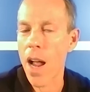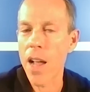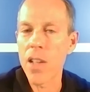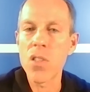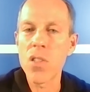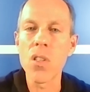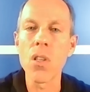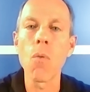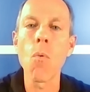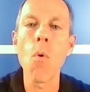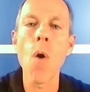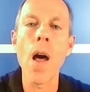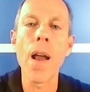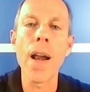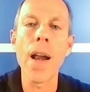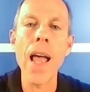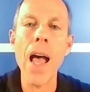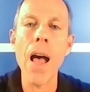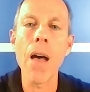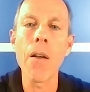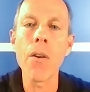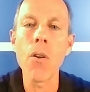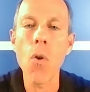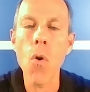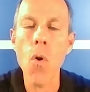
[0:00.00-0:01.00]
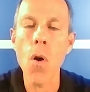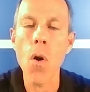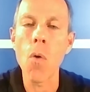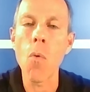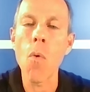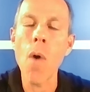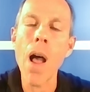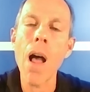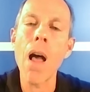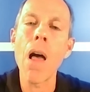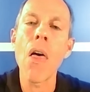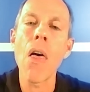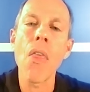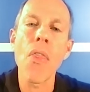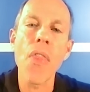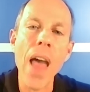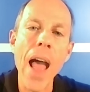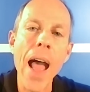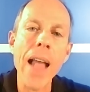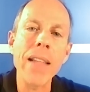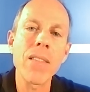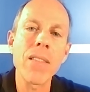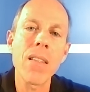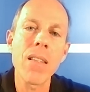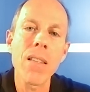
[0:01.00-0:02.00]
I still want out. Or, well,
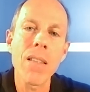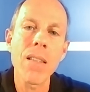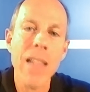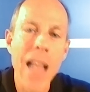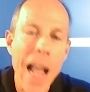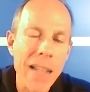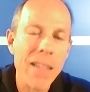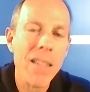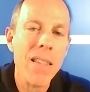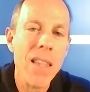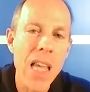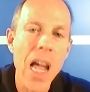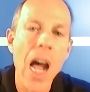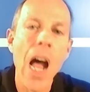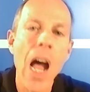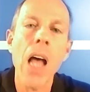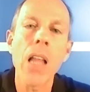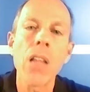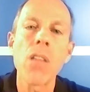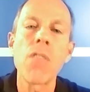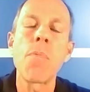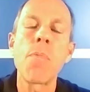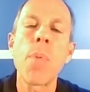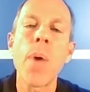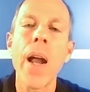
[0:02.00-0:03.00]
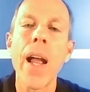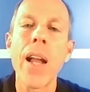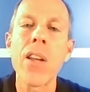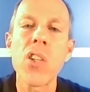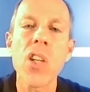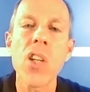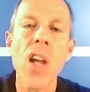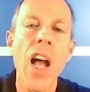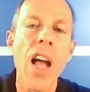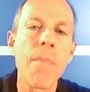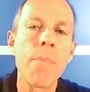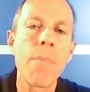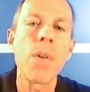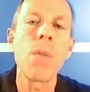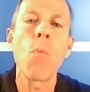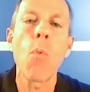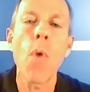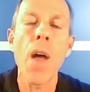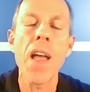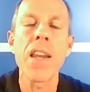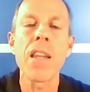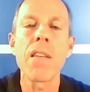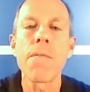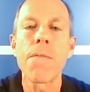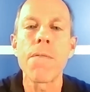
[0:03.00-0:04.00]
that's that's the olive branch I've been
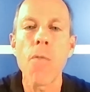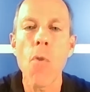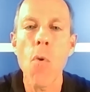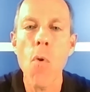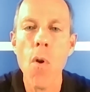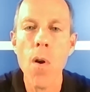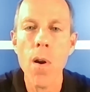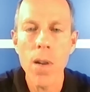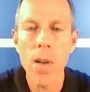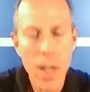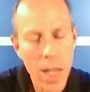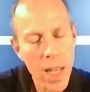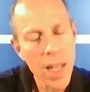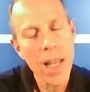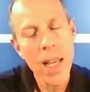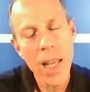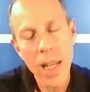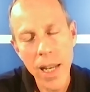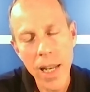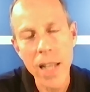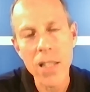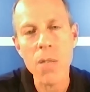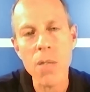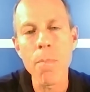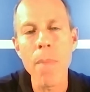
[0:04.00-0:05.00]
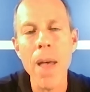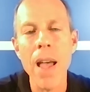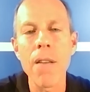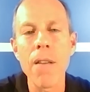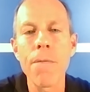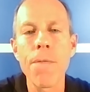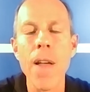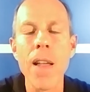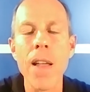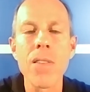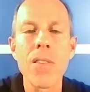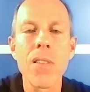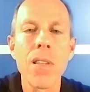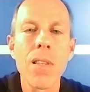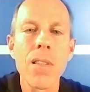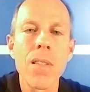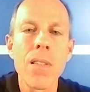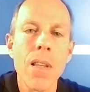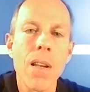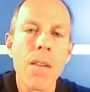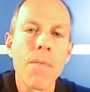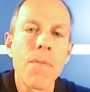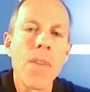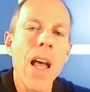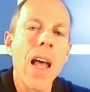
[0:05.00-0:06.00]
waiting for. Let's mend
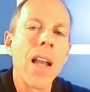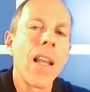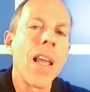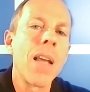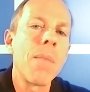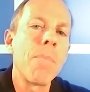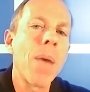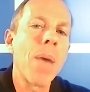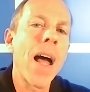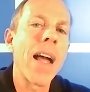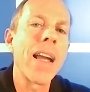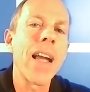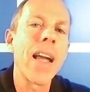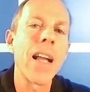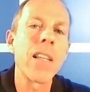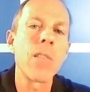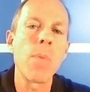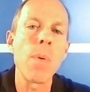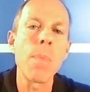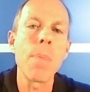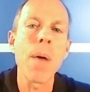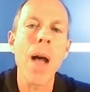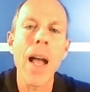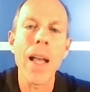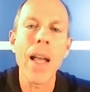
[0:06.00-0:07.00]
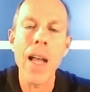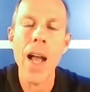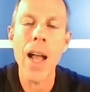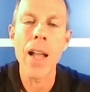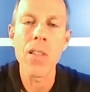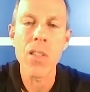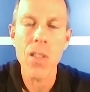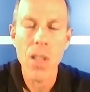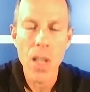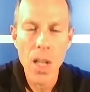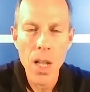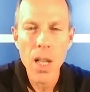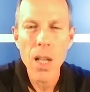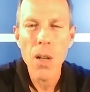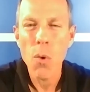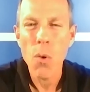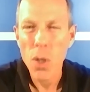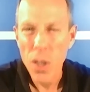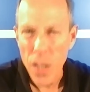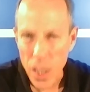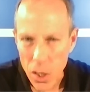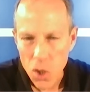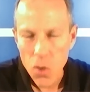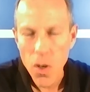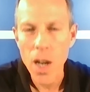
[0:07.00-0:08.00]
fences, and if not, let bygones be bygones.
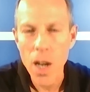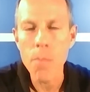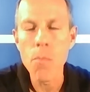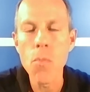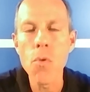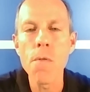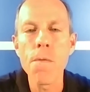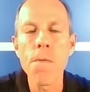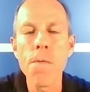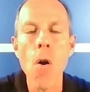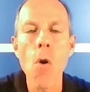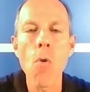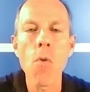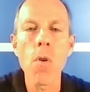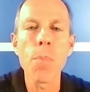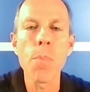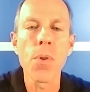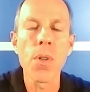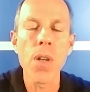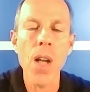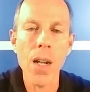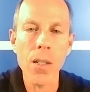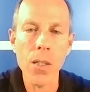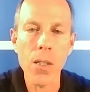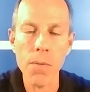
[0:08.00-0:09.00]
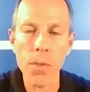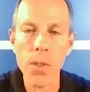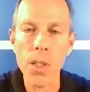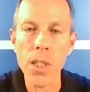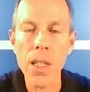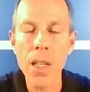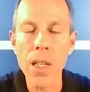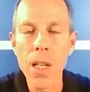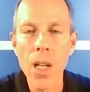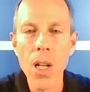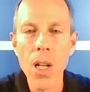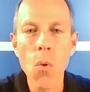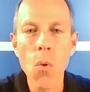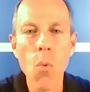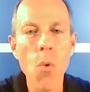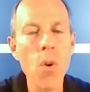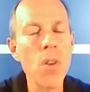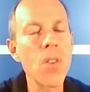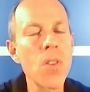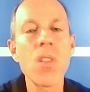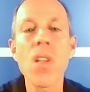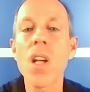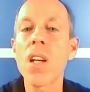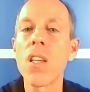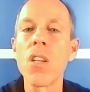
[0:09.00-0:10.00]
Let's try to move forward productively.
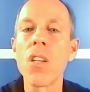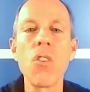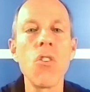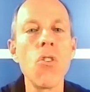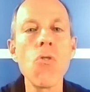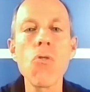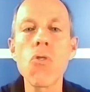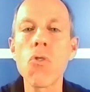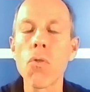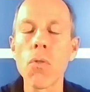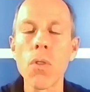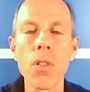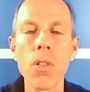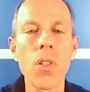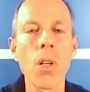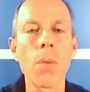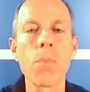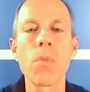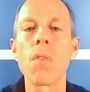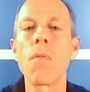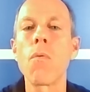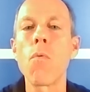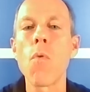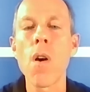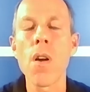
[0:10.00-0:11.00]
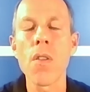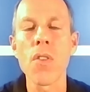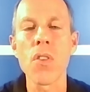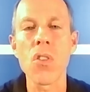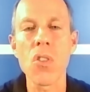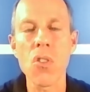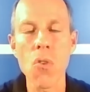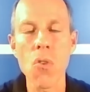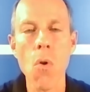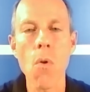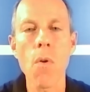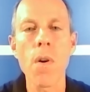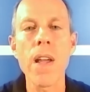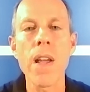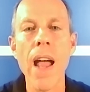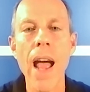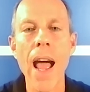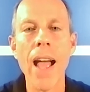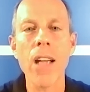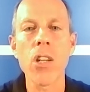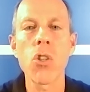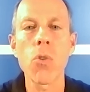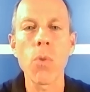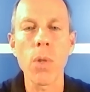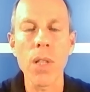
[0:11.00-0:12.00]
We're stuck in neutral in terms of where the story
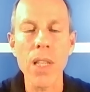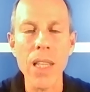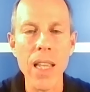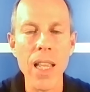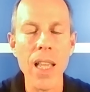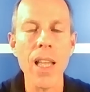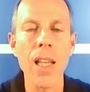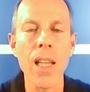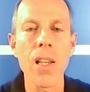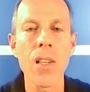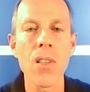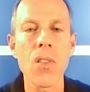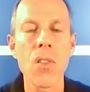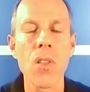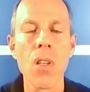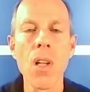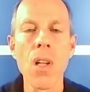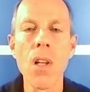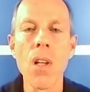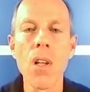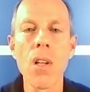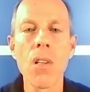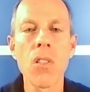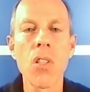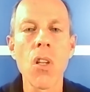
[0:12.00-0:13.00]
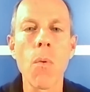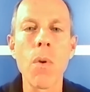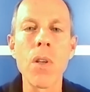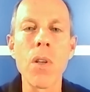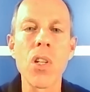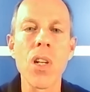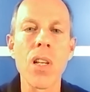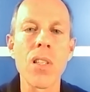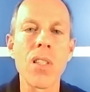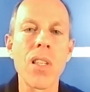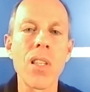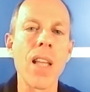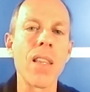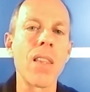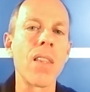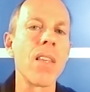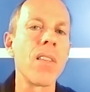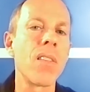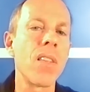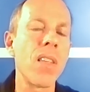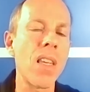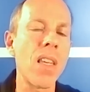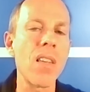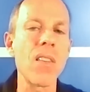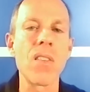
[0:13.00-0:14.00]
actually is. So we just get
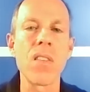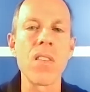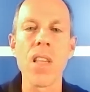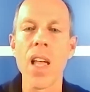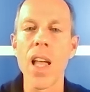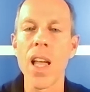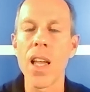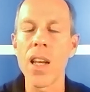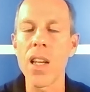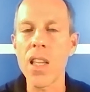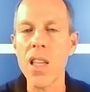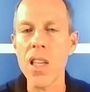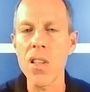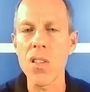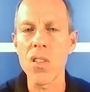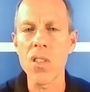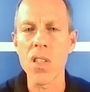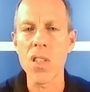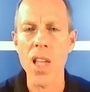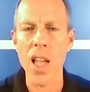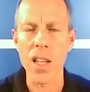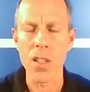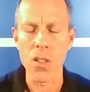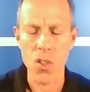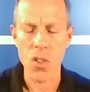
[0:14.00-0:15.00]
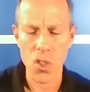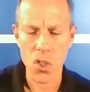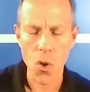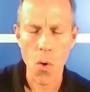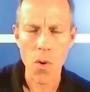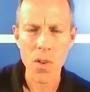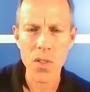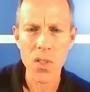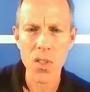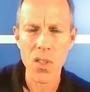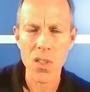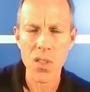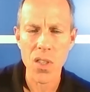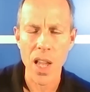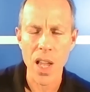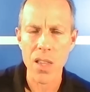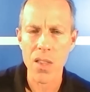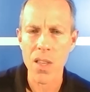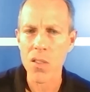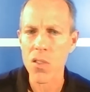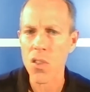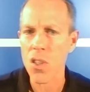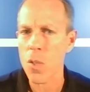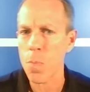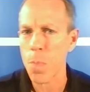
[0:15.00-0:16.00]
this he said, he said. Sources say
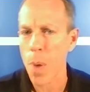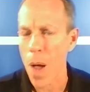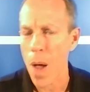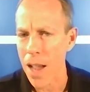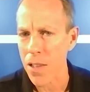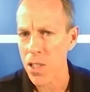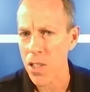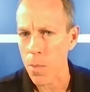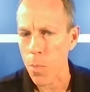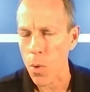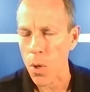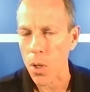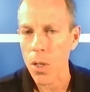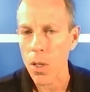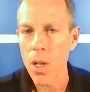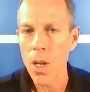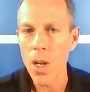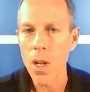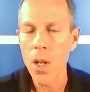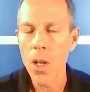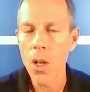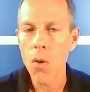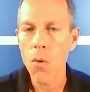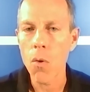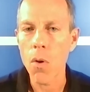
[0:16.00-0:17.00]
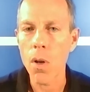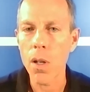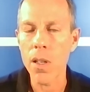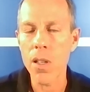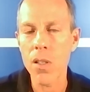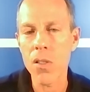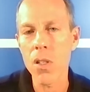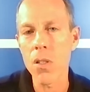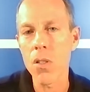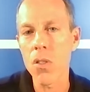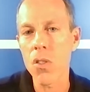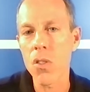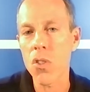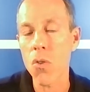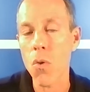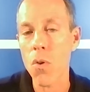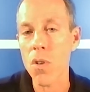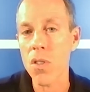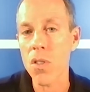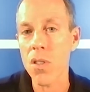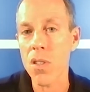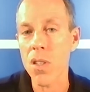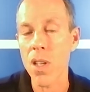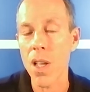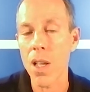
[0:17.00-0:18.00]
this is possible. Well, isn't
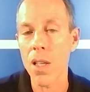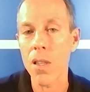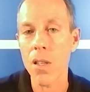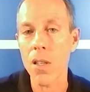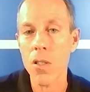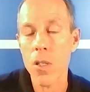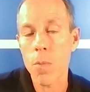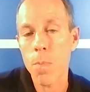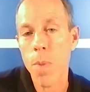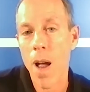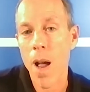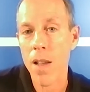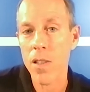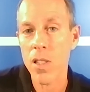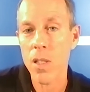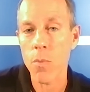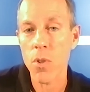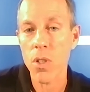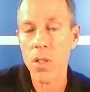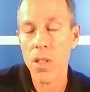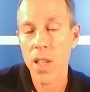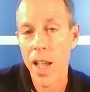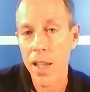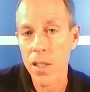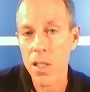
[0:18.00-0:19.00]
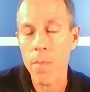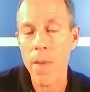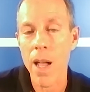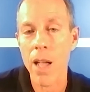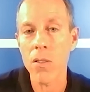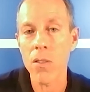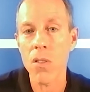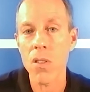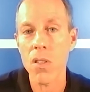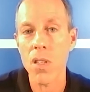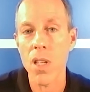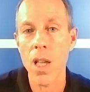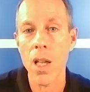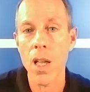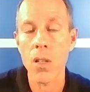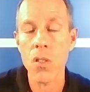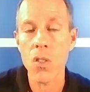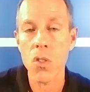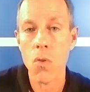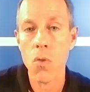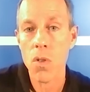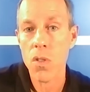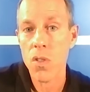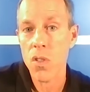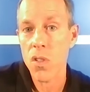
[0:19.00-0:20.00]
sources saying this is possible tantamount to saying
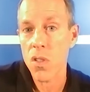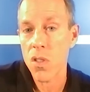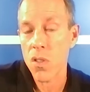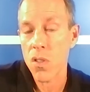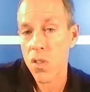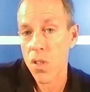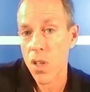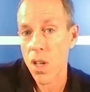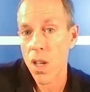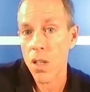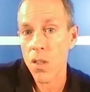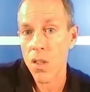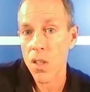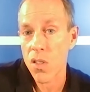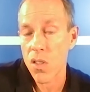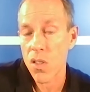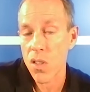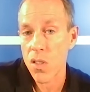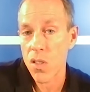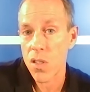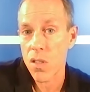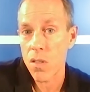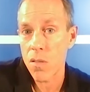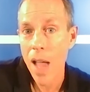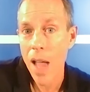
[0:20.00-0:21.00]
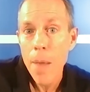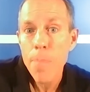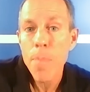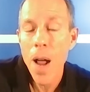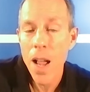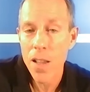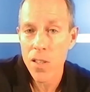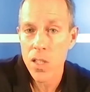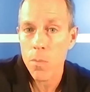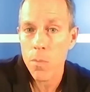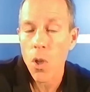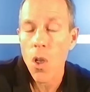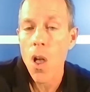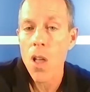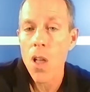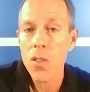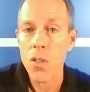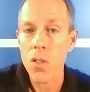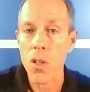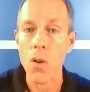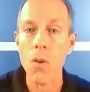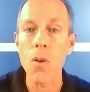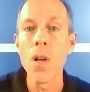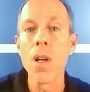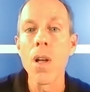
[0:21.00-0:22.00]
sources are saying this is not possible
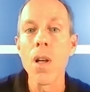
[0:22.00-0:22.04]
also?